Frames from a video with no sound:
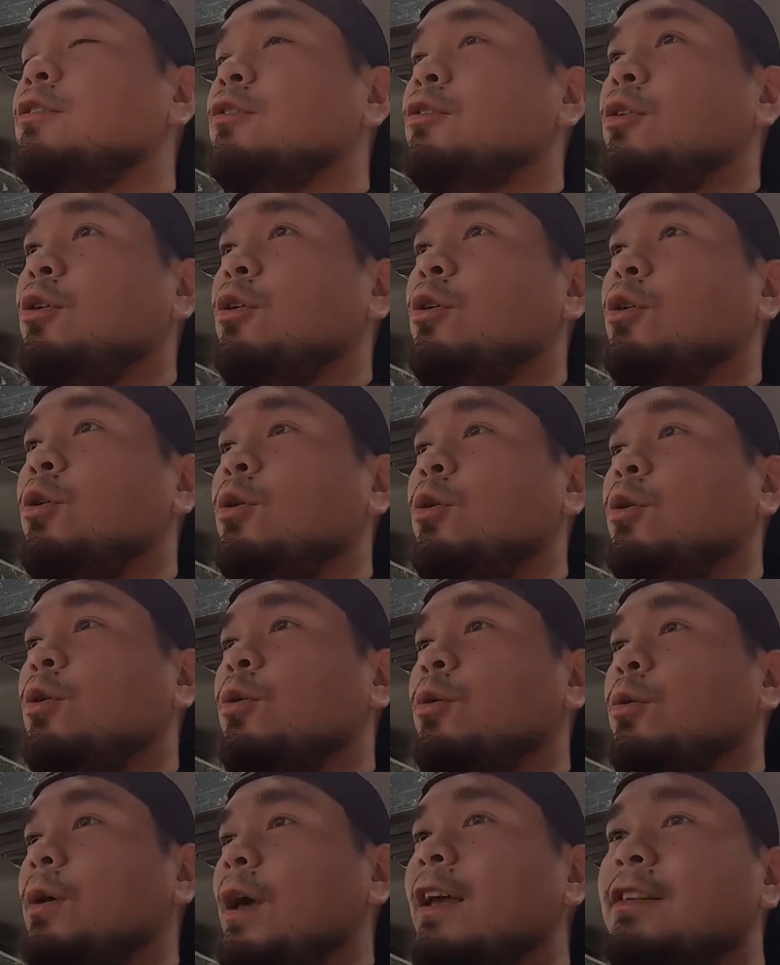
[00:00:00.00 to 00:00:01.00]

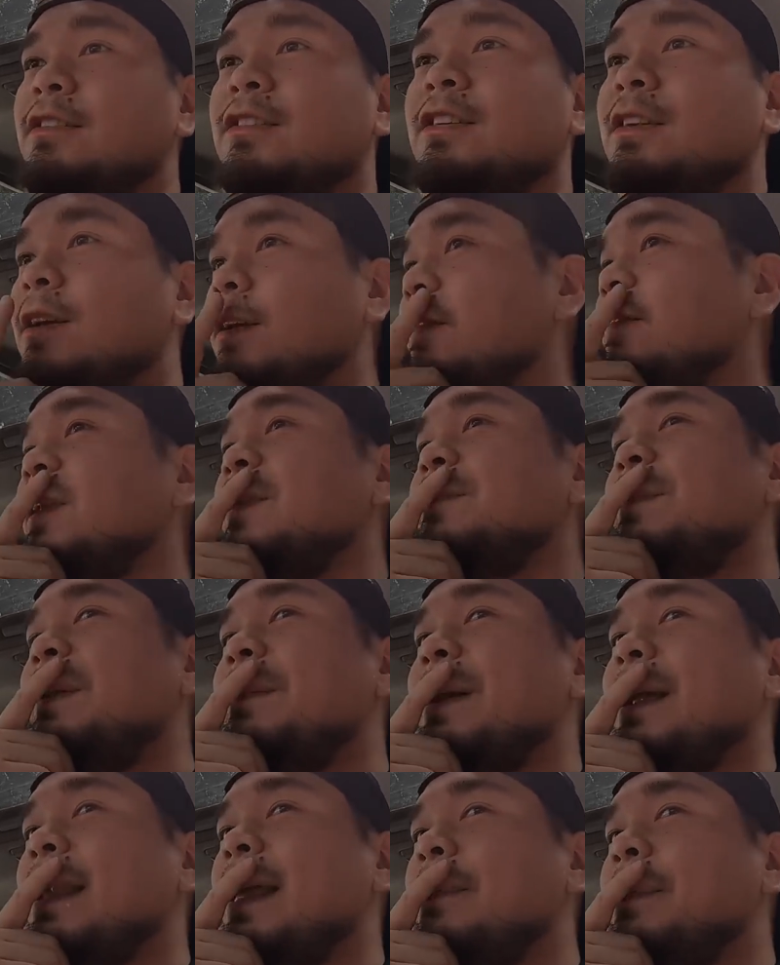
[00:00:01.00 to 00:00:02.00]
So, engine reveal
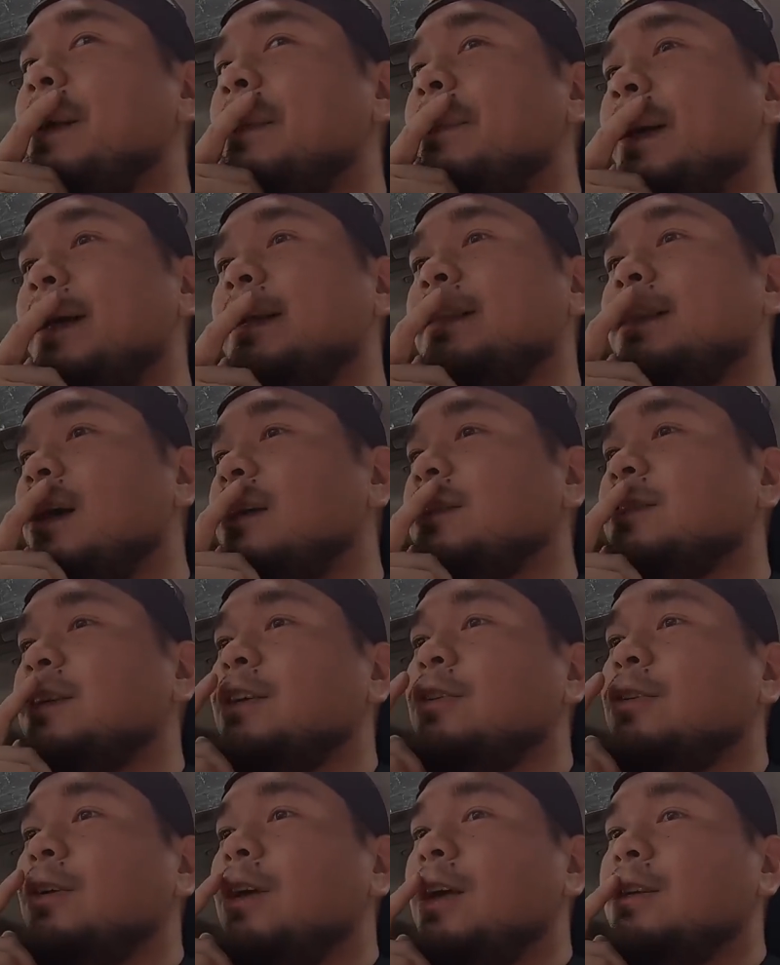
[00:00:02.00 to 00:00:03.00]
pa pala, papakita ko sa
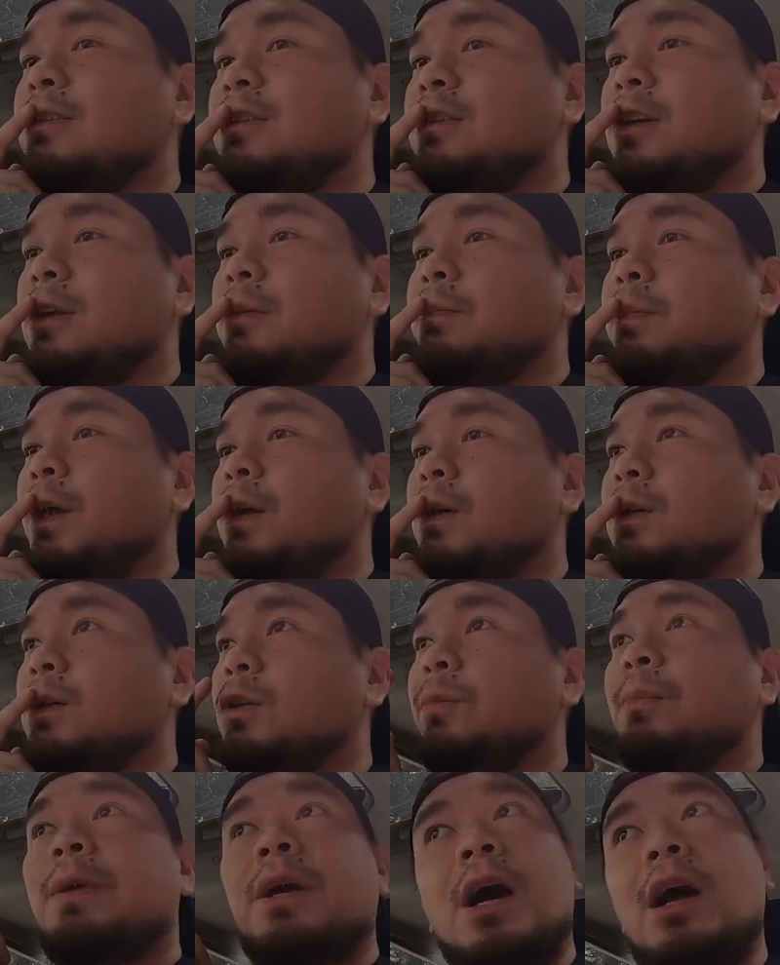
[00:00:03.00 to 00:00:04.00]
inyo yung engine. Pero
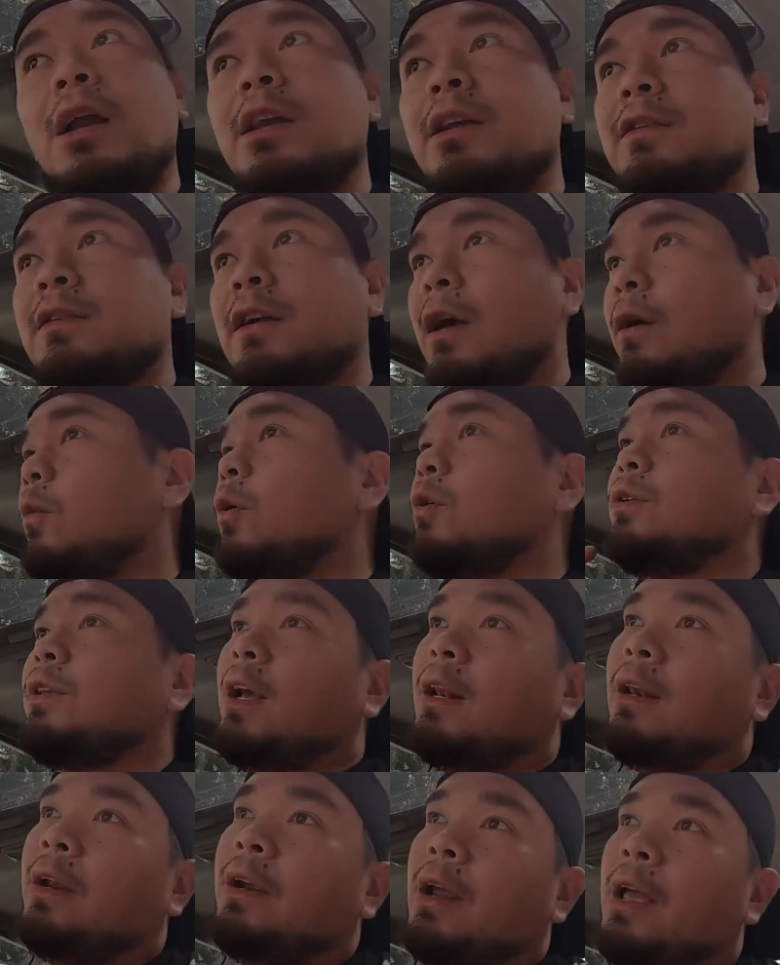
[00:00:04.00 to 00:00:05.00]
to be honest, I won't
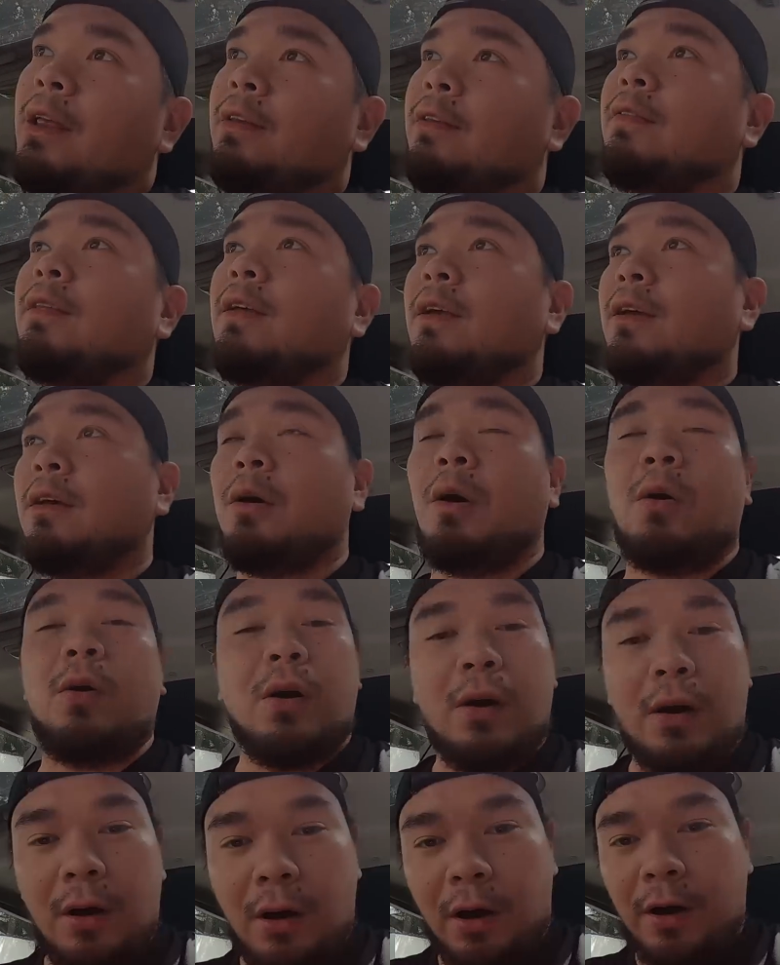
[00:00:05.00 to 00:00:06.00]
declare anything
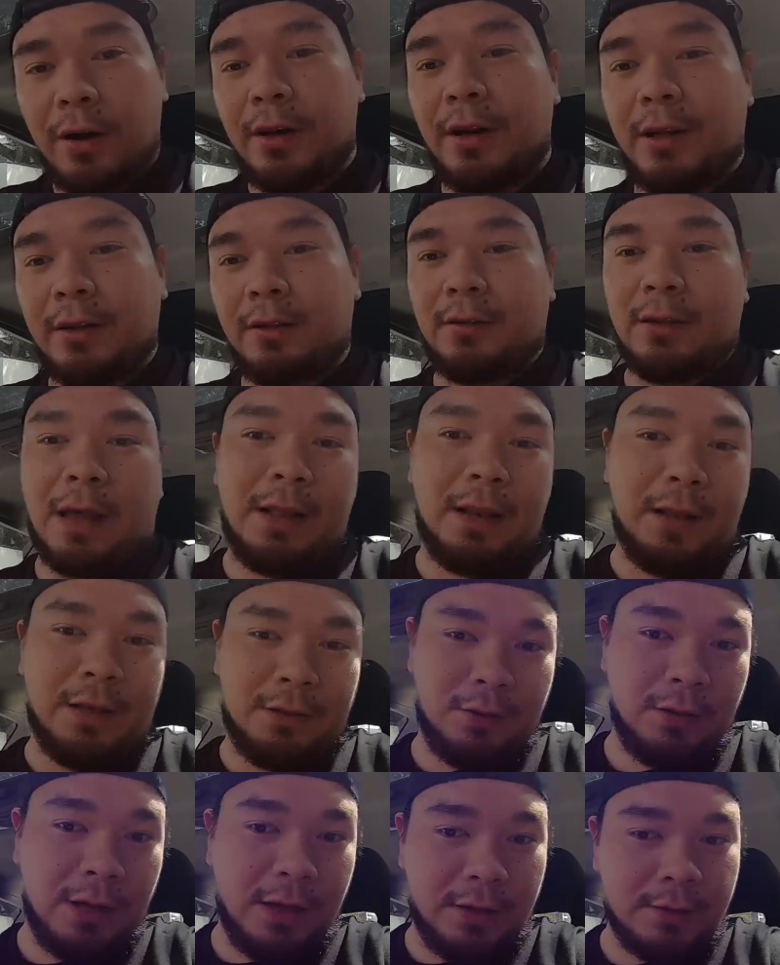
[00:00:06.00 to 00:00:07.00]
on it. I'll
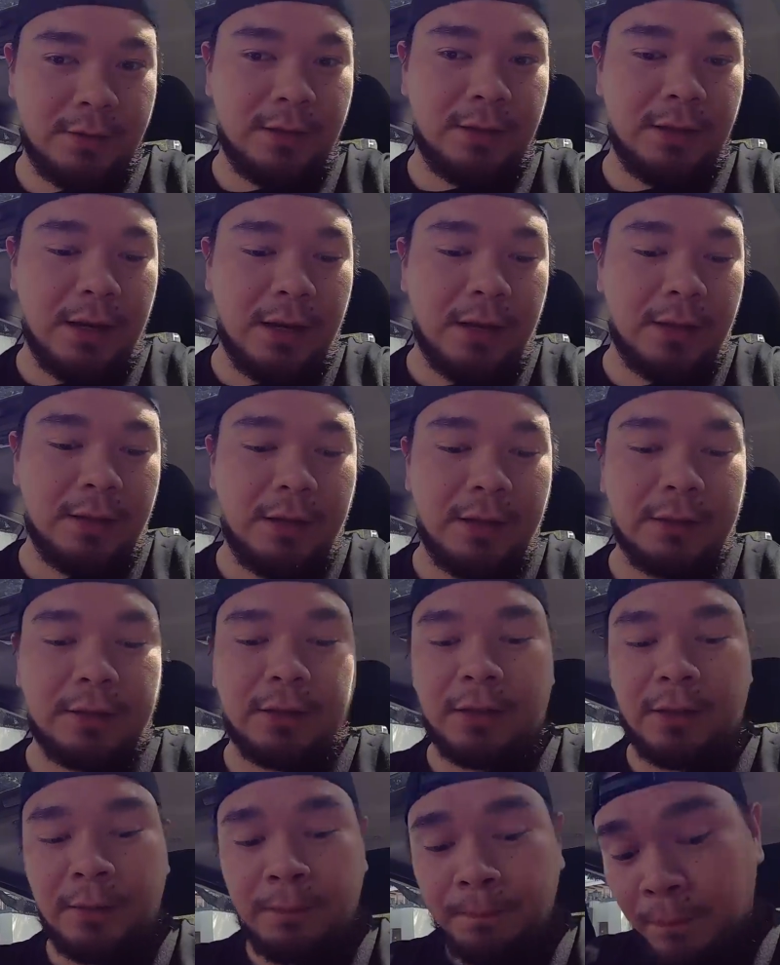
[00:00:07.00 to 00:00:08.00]
let you guys see na lang
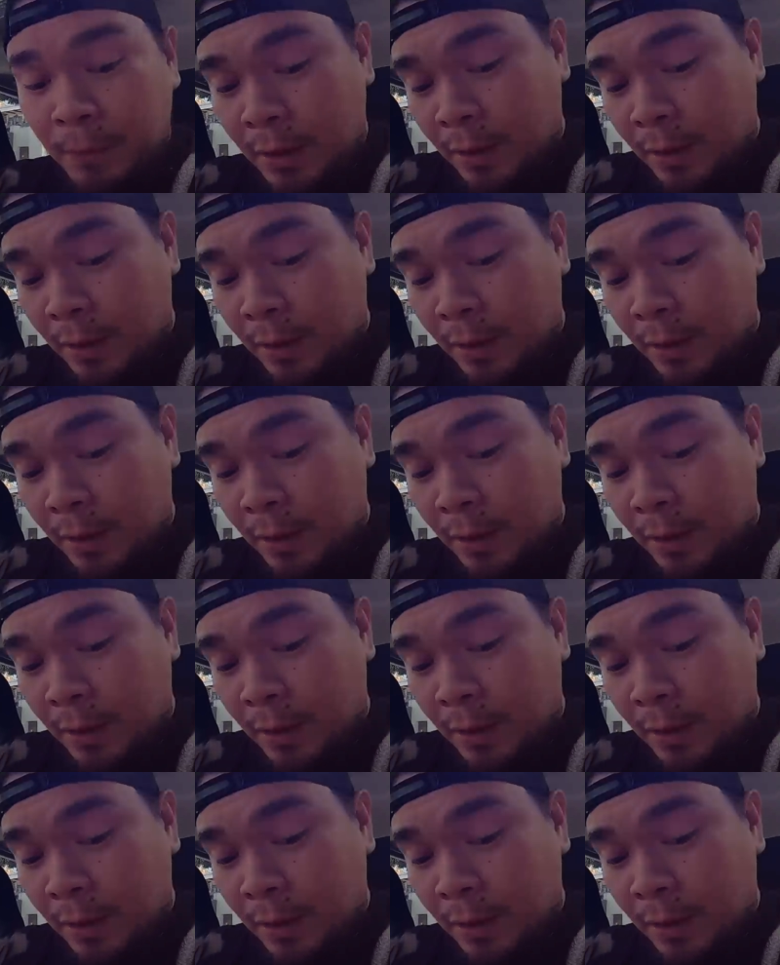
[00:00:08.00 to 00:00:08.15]
later.